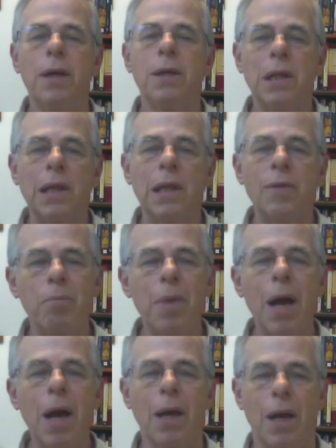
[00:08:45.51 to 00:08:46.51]
to live
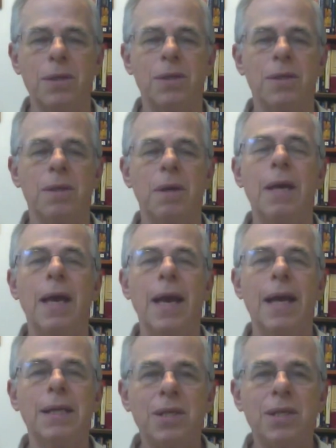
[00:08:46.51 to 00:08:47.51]
among us
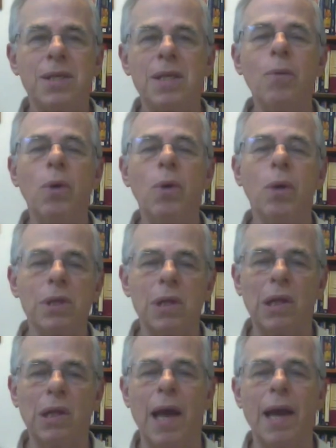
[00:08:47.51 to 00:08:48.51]
and see what it
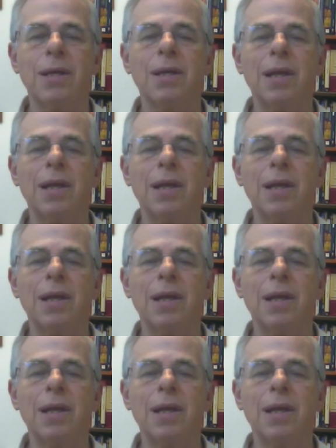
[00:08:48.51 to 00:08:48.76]
was like